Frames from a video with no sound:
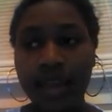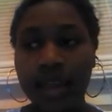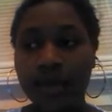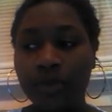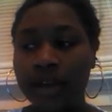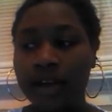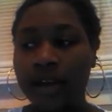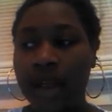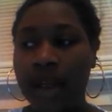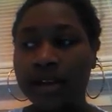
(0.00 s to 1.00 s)
We're
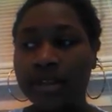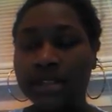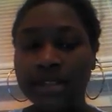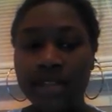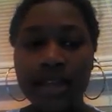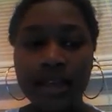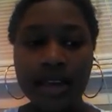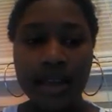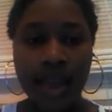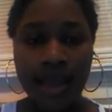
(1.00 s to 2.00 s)
not seeing
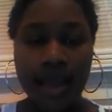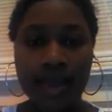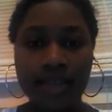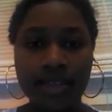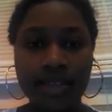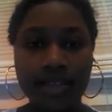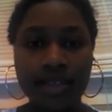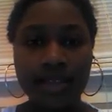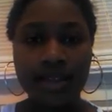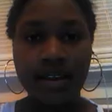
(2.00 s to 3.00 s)
it as,
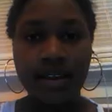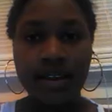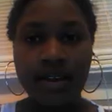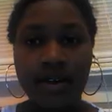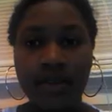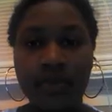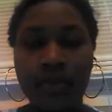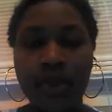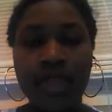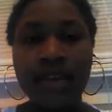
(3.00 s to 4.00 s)

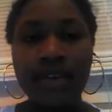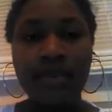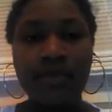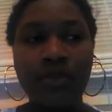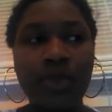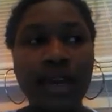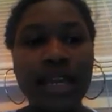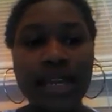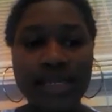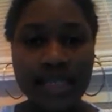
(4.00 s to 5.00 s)
well, what
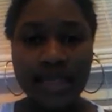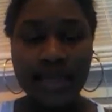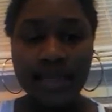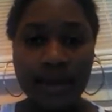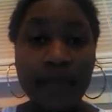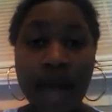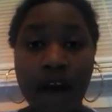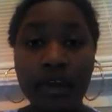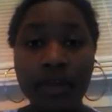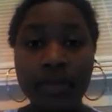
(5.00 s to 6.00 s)
is it
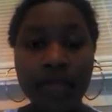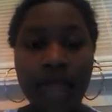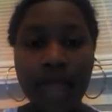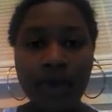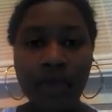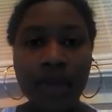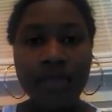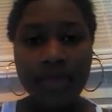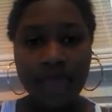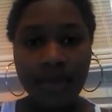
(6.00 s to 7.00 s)
about black
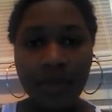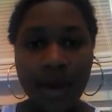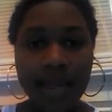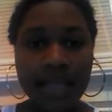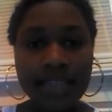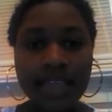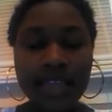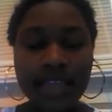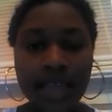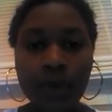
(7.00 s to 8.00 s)
women? What is it
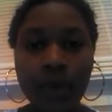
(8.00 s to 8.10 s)
that we